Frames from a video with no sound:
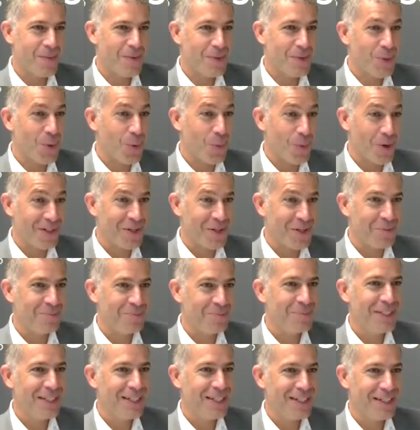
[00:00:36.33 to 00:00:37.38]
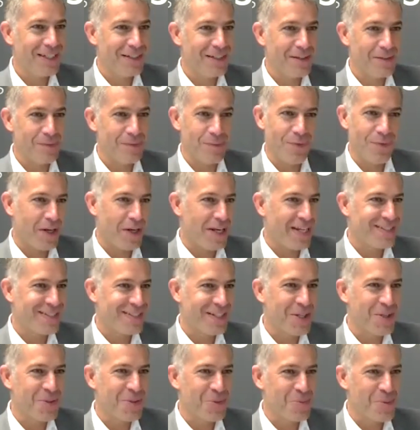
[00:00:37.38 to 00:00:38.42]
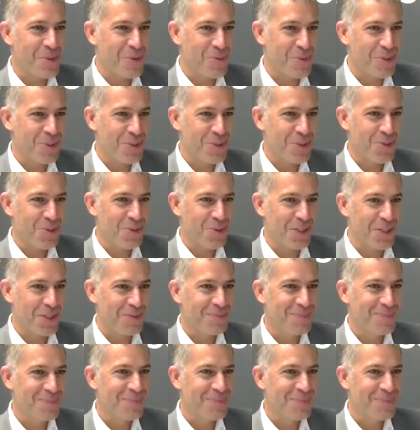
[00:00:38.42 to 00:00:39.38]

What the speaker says: You're welcome, and I'm very excited to be with you today.